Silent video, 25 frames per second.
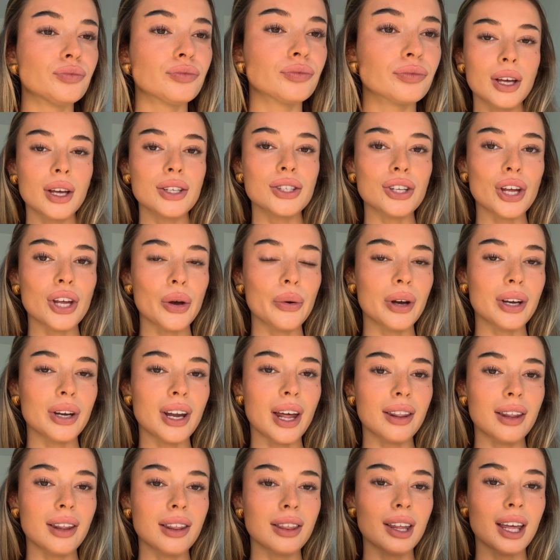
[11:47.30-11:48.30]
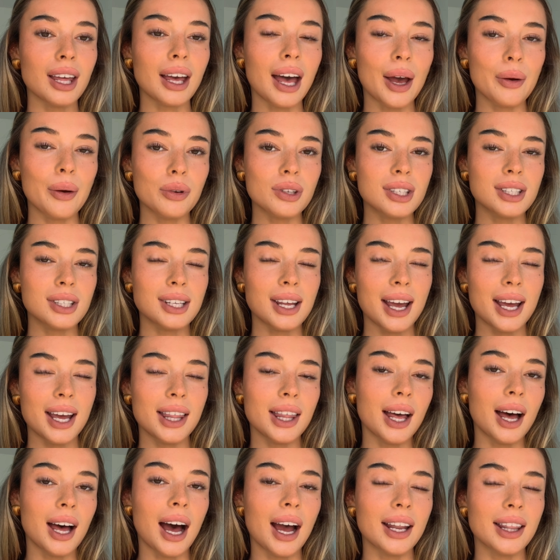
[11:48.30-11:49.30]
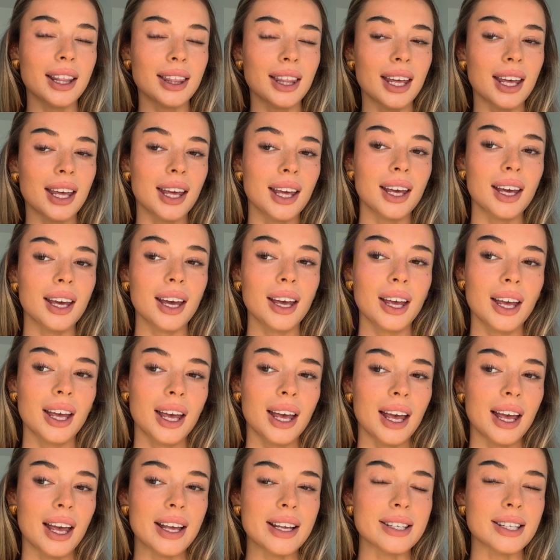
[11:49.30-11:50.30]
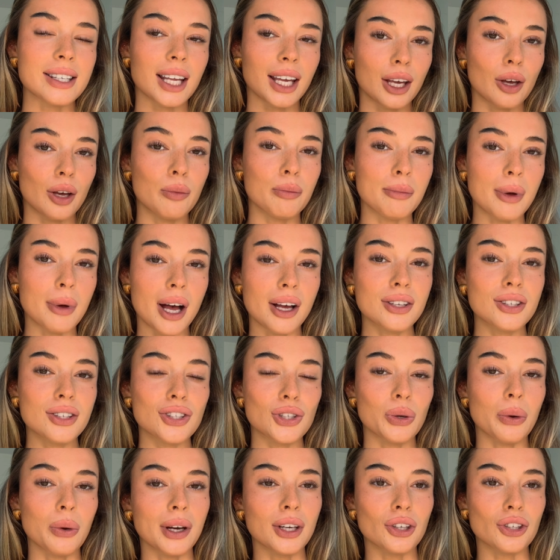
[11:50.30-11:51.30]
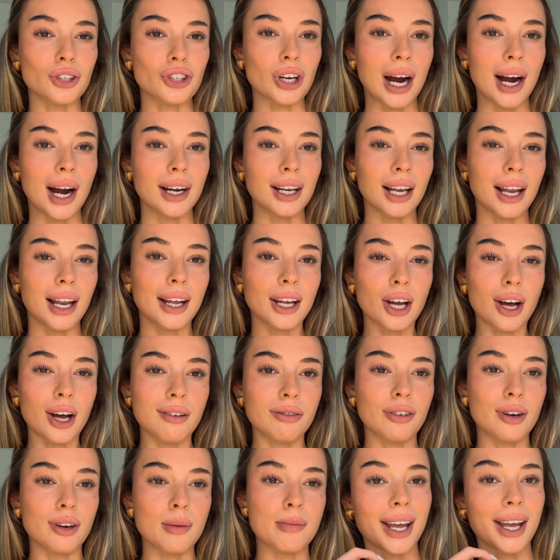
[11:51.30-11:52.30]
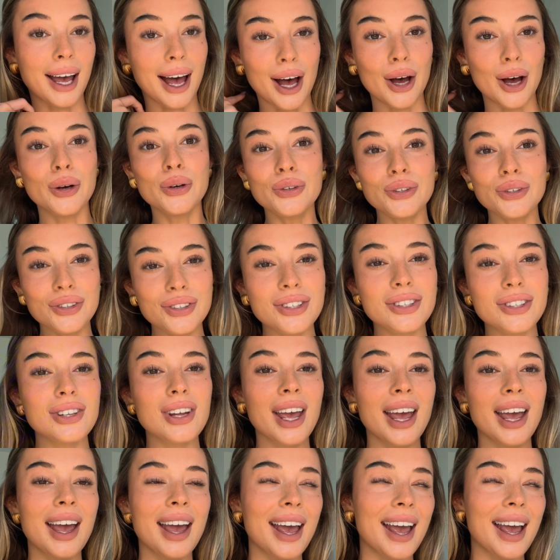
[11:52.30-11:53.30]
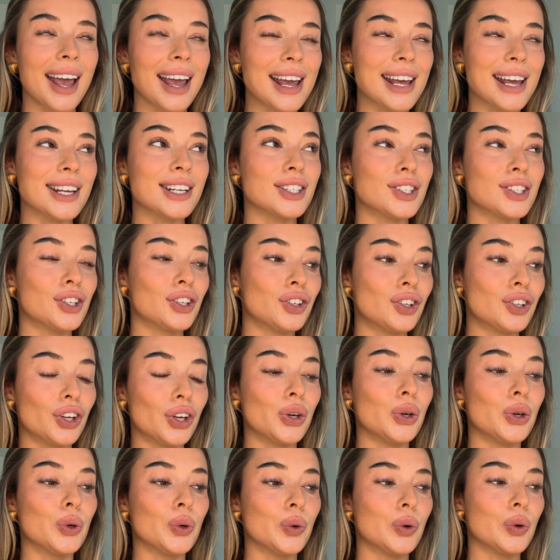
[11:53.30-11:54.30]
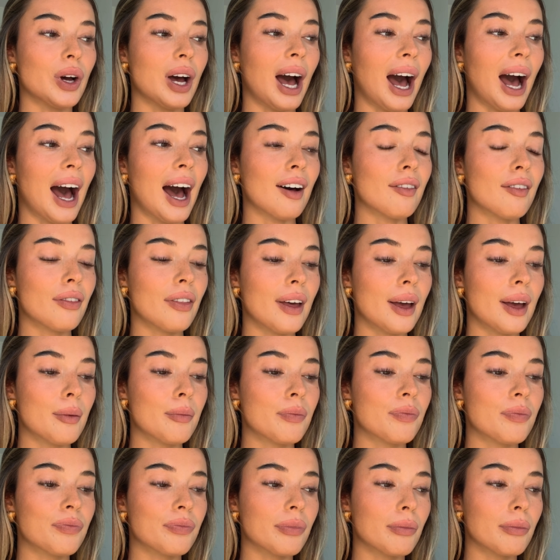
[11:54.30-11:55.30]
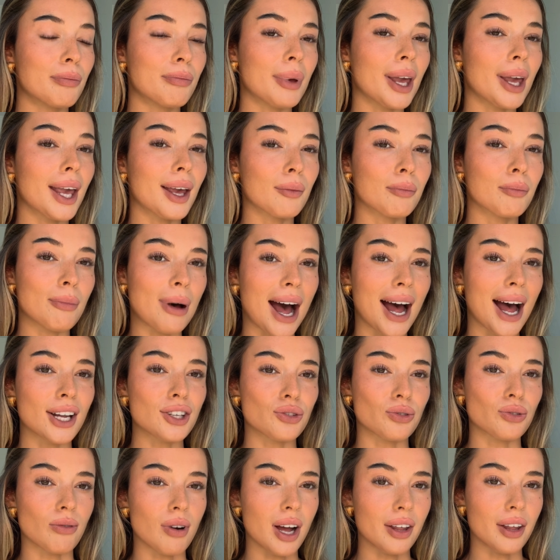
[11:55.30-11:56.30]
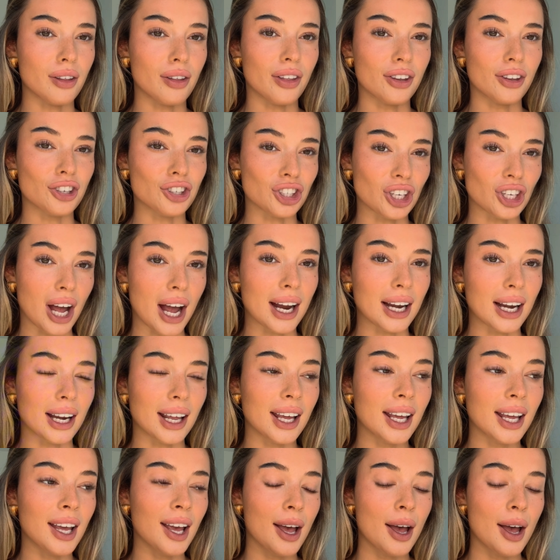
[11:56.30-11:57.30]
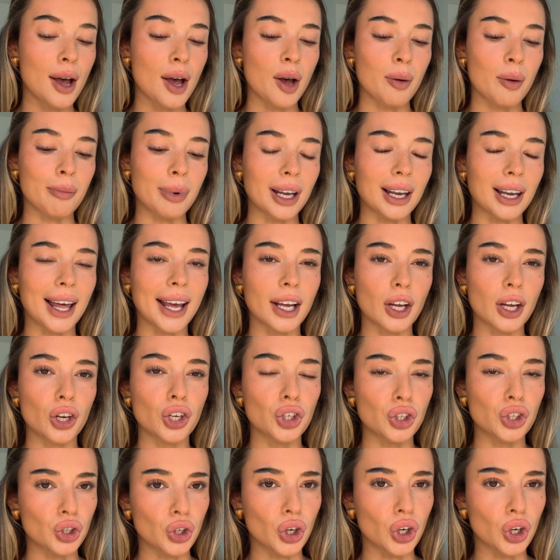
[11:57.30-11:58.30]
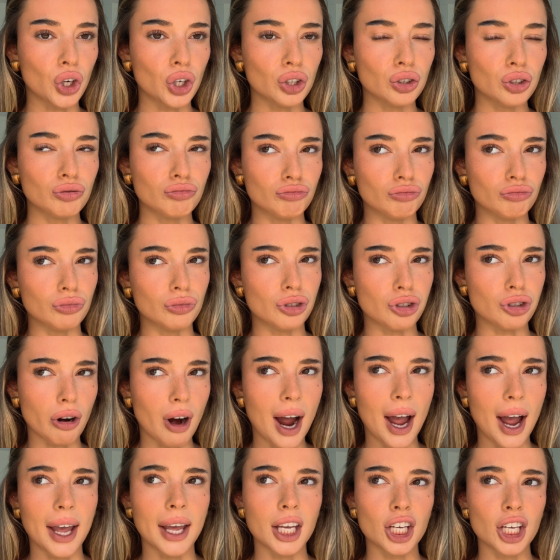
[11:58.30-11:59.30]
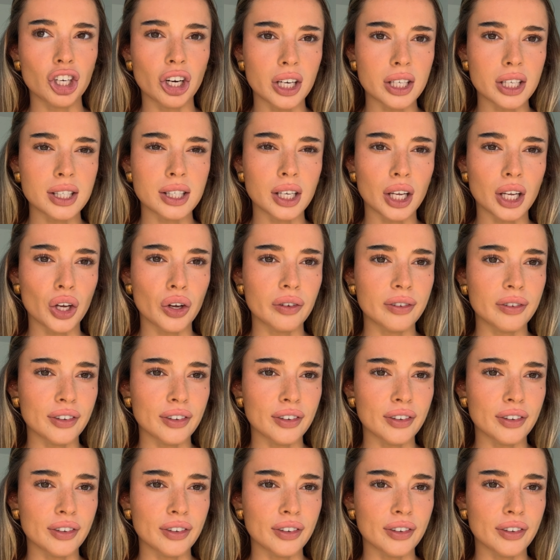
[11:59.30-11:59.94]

So another thing I would say that I think is like a must when you're trying to like cover up breakouts is to have them being matte rather than shiny, but like not dry, crusting off